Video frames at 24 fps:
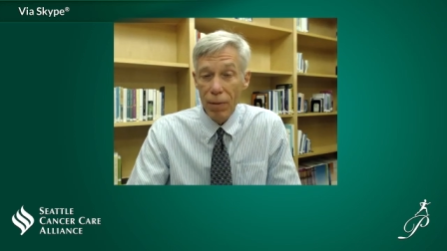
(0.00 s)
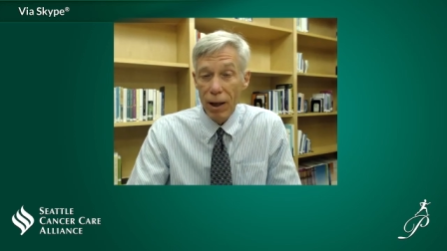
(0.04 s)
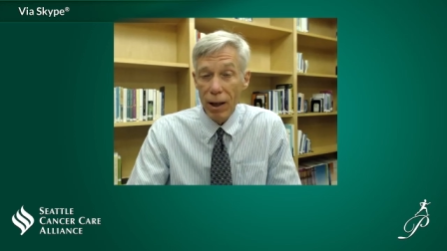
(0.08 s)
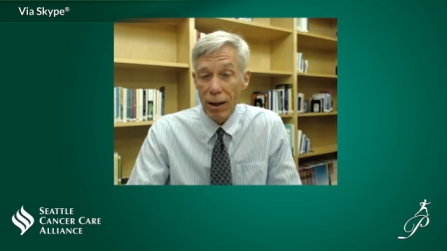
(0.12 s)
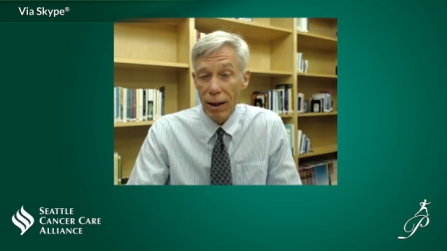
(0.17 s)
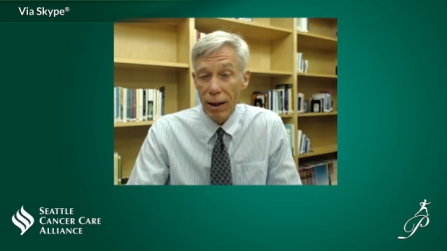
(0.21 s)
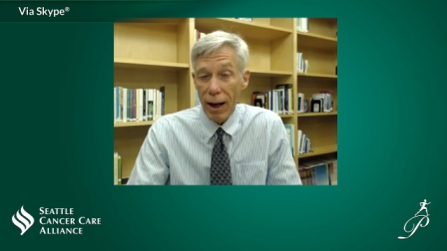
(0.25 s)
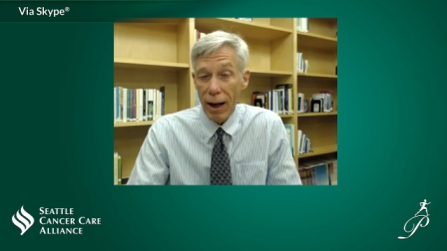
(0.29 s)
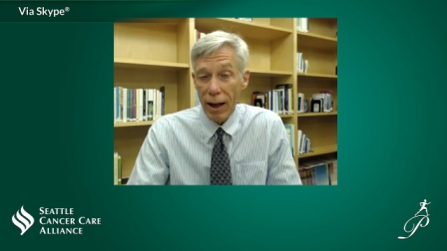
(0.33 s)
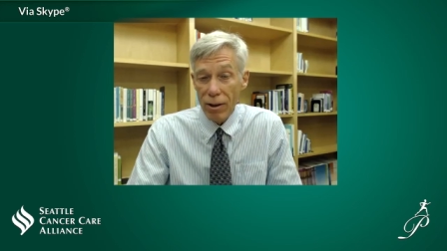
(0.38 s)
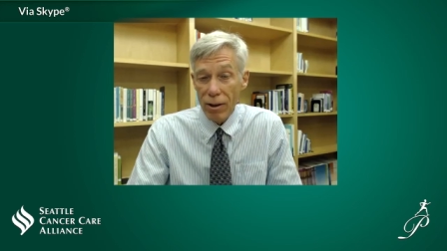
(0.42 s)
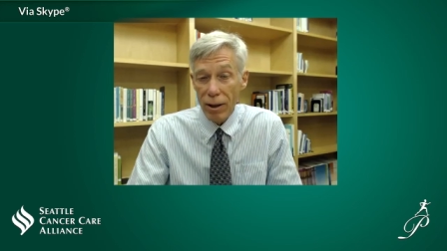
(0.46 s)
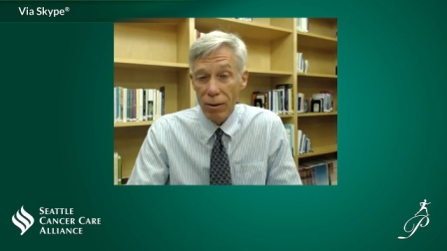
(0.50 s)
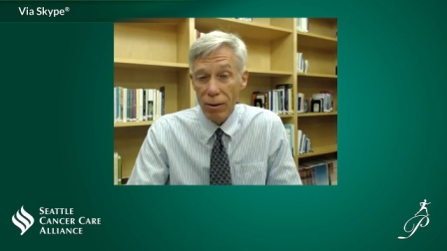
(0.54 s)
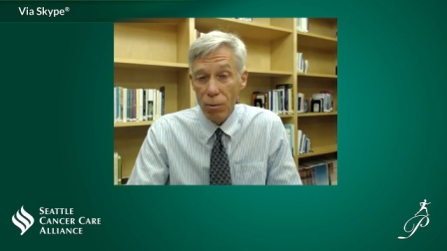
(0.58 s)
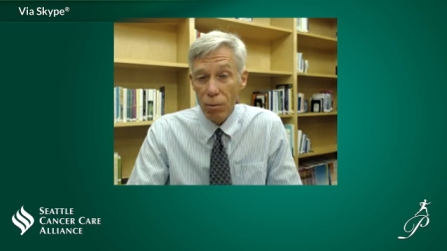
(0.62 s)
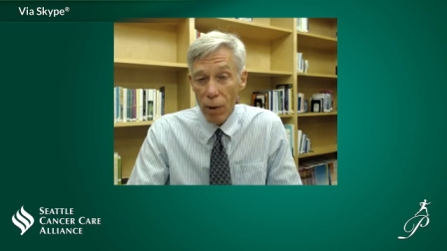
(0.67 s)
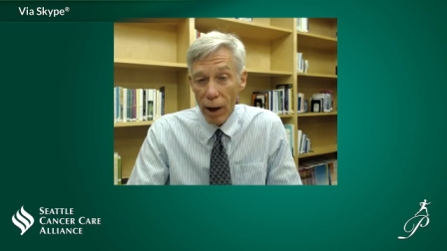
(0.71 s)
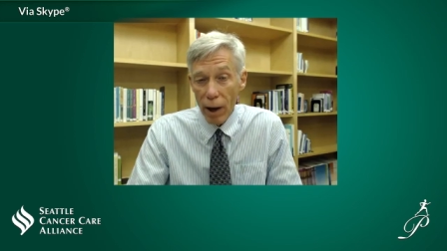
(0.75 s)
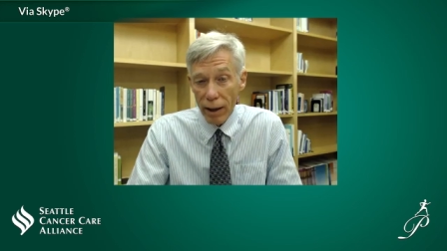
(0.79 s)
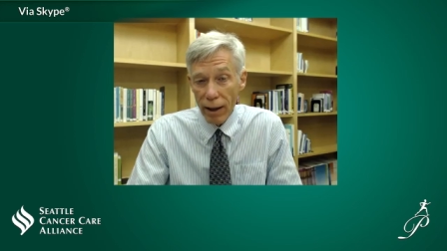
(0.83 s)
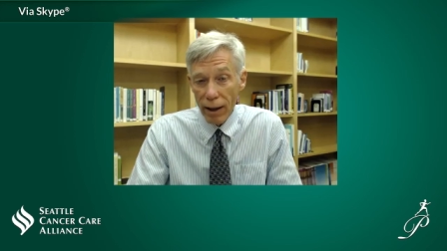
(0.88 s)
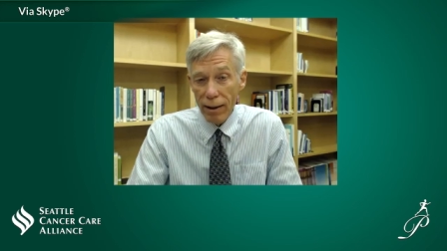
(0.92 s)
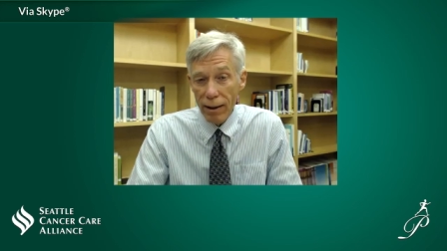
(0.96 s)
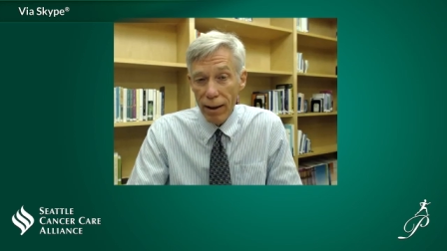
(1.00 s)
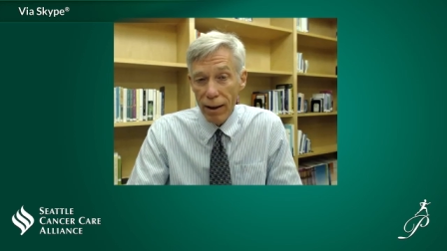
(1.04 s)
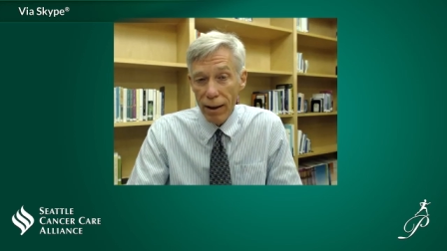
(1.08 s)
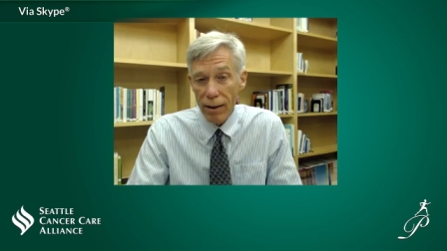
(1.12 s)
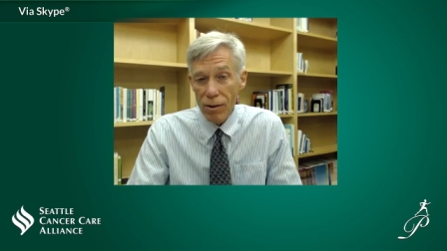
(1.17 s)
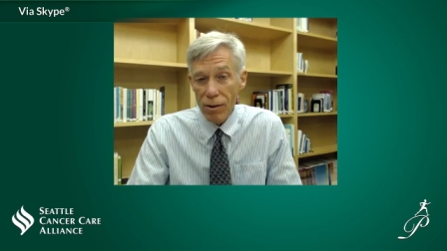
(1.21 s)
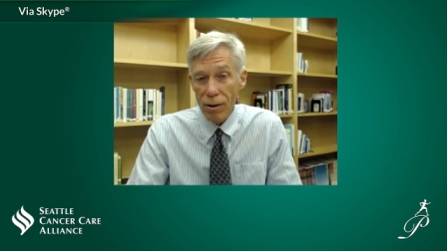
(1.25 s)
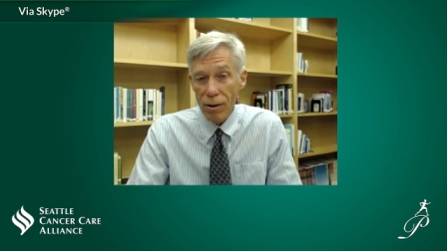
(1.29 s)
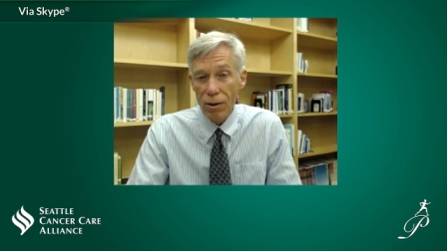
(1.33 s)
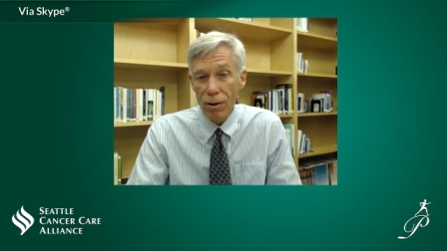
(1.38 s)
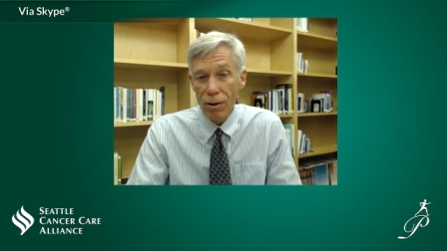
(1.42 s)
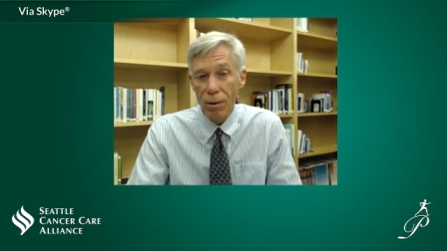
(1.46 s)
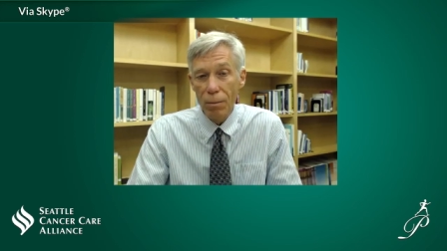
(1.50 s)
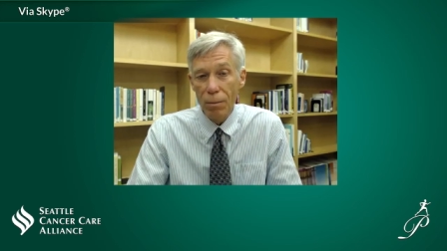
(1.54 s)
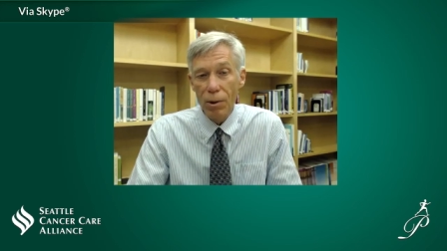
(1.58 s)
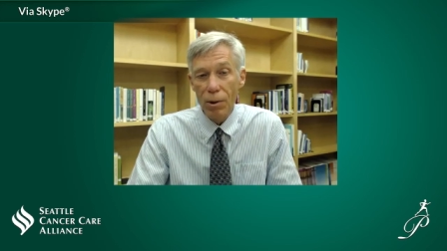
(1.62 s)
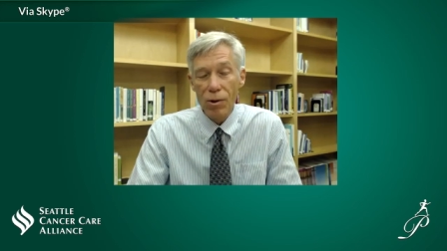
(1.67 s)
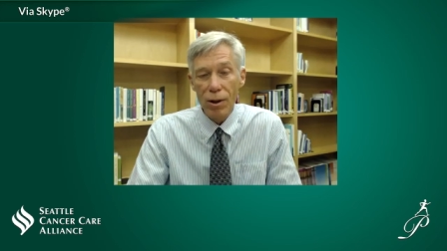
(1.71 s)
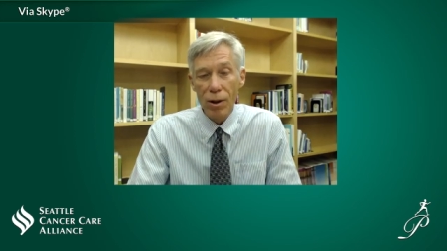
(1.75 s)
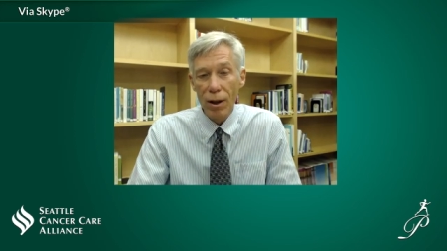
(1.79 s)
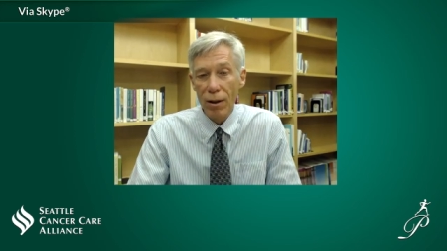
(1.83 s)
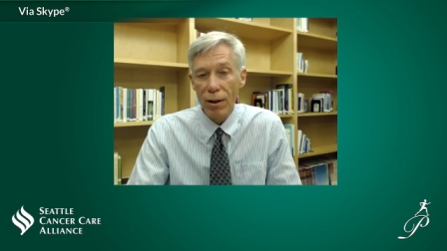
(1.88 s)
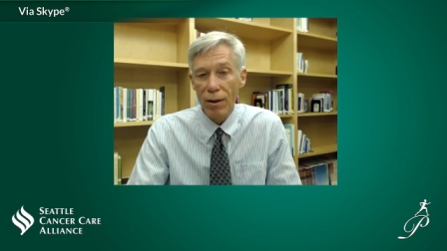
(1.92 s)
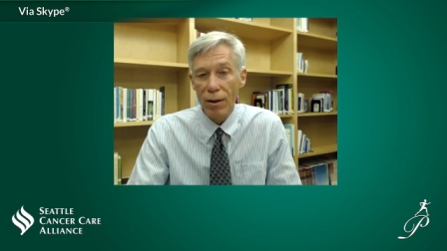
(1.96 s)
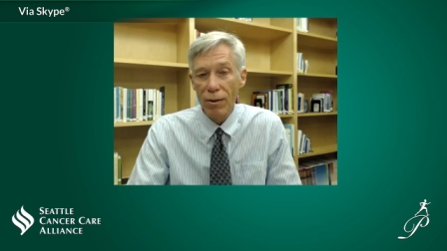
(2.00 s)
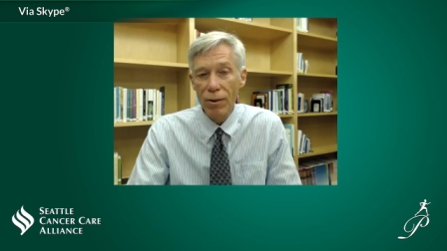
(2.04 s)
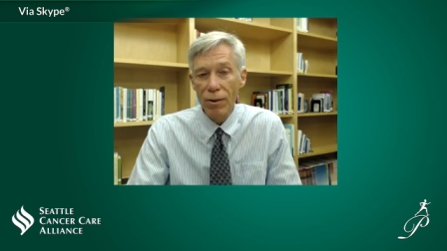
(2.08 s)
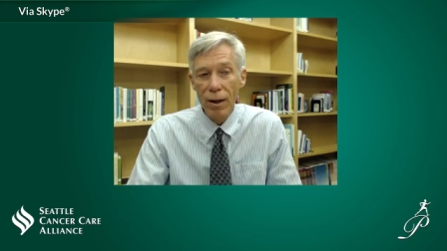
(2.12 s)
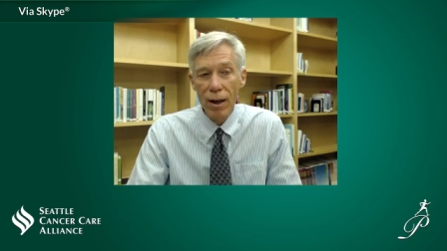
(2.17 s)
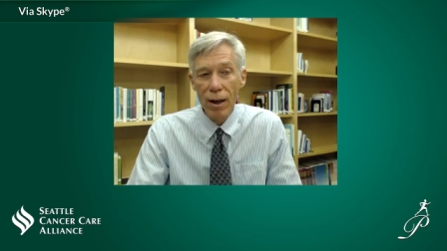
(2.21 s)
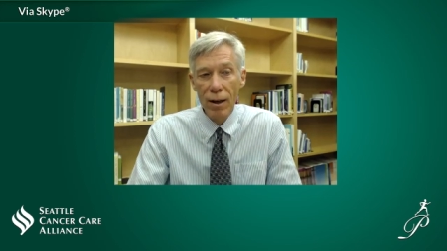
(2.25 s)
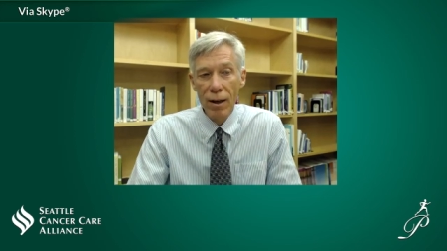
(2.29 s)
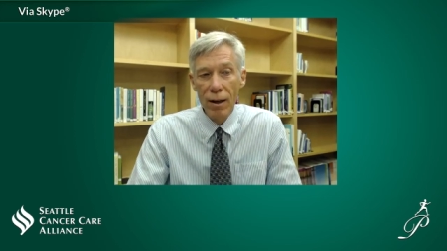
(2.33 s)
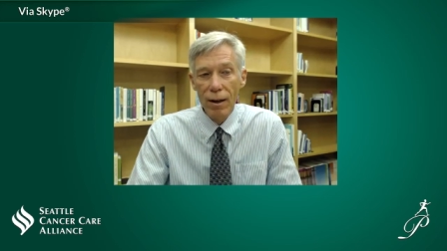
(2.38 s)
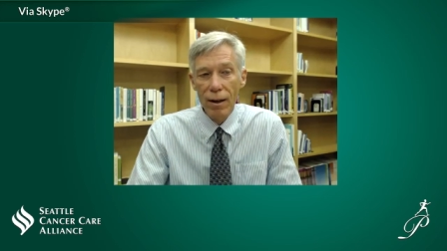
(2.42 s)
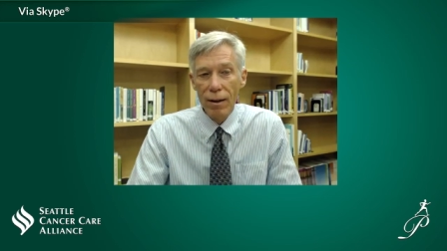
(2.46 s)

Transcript: they can actually recognize the tumor cells.